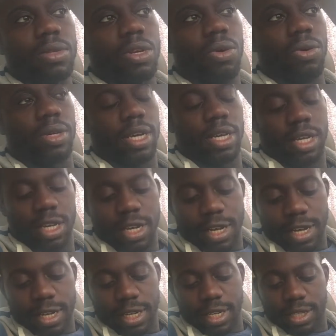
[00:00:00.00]
Okay,
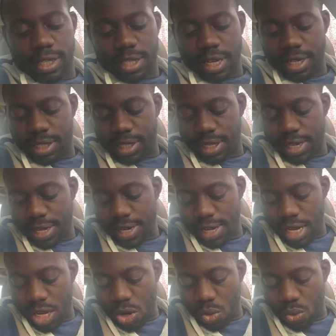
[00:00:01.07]
it says,
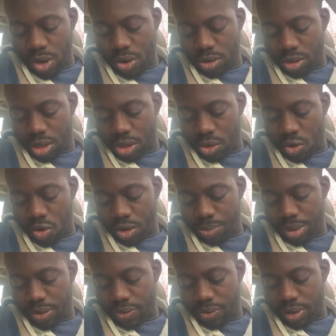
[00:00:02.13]
"Wait on the Lord,
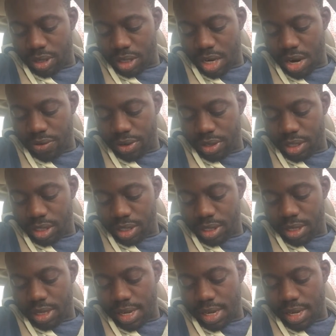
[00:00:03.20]
be of good courage,